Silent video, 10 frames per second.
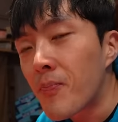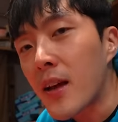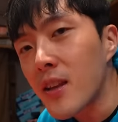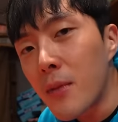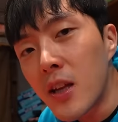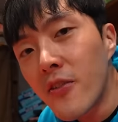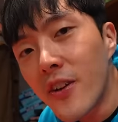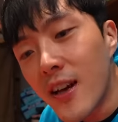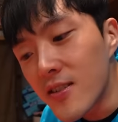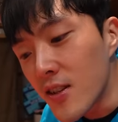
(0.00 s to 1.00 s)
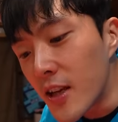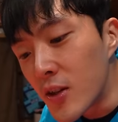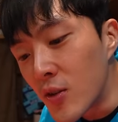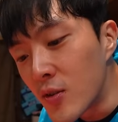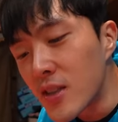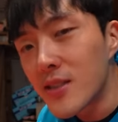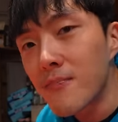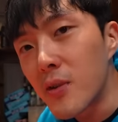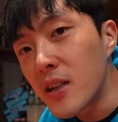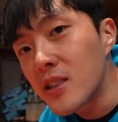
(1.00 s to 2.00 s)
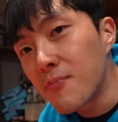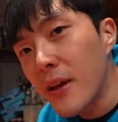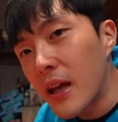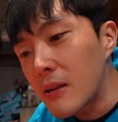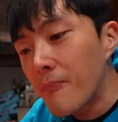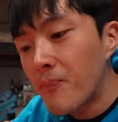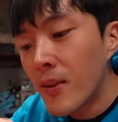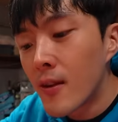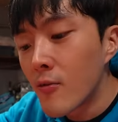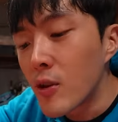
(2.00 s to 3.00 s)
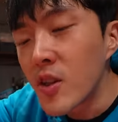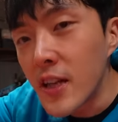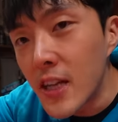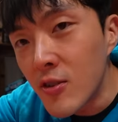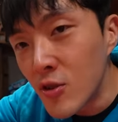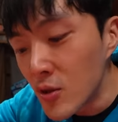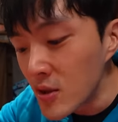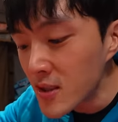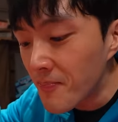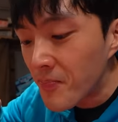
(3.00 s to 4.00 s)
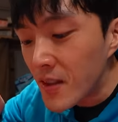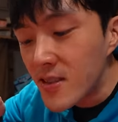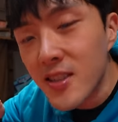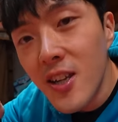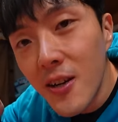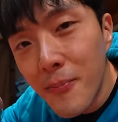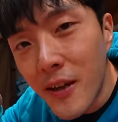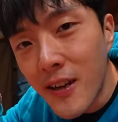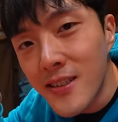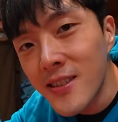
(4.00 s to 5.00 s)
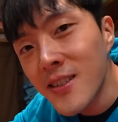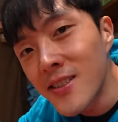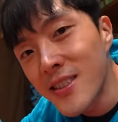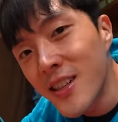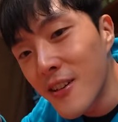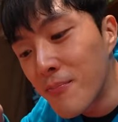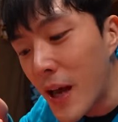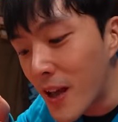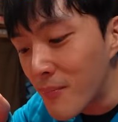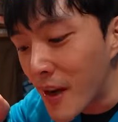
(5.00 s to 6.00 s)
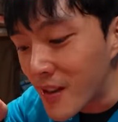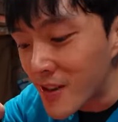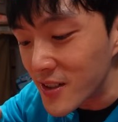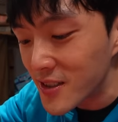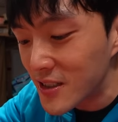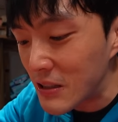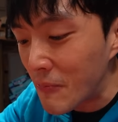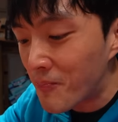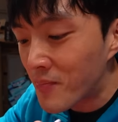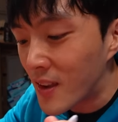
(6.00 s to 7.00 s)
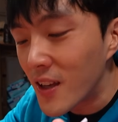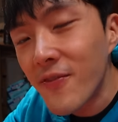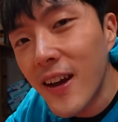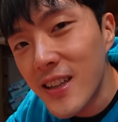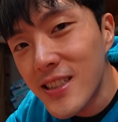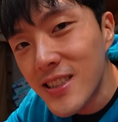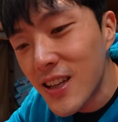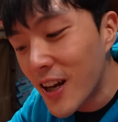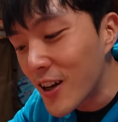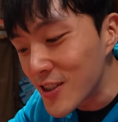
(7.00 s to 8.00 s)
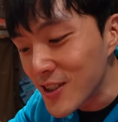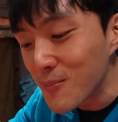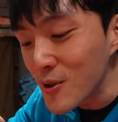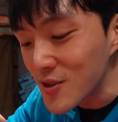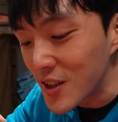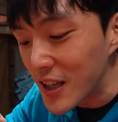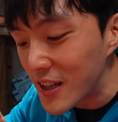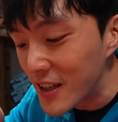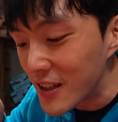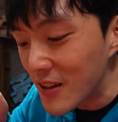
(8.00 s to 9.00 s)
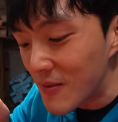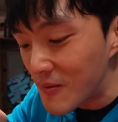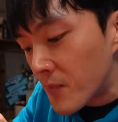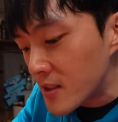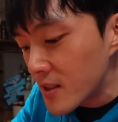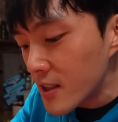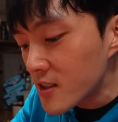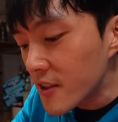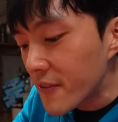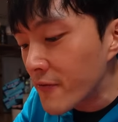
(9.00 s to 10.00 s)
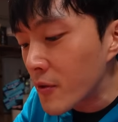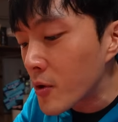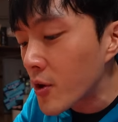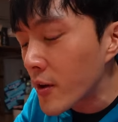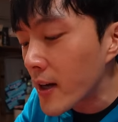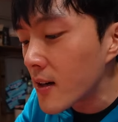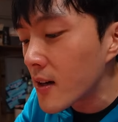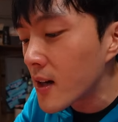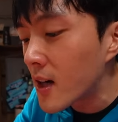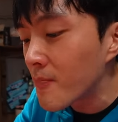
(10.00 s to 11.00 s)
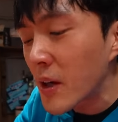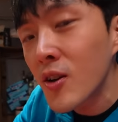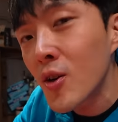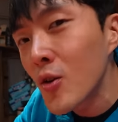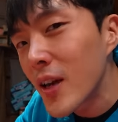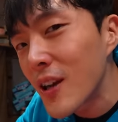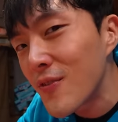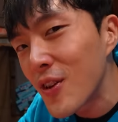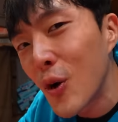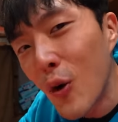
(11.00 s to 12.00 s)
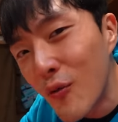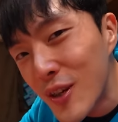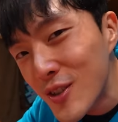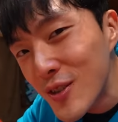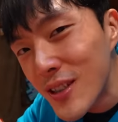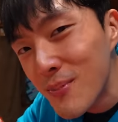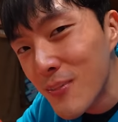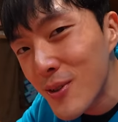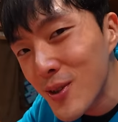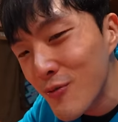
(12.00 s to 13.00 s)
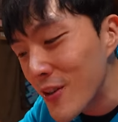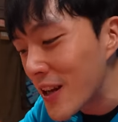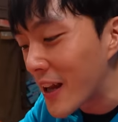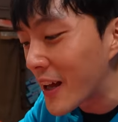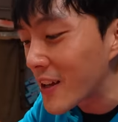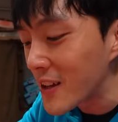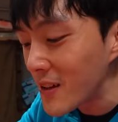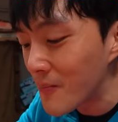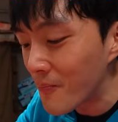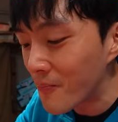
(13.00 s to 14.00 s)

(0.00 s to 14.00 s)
I think many of you guys already know this, but in Japan, when you're eating noodles, slurping isn't considered bad manners. In fact, it's how you're supposed to eat it. It's a little different from Korea. In Korea, if you overdo it, people don't really like it.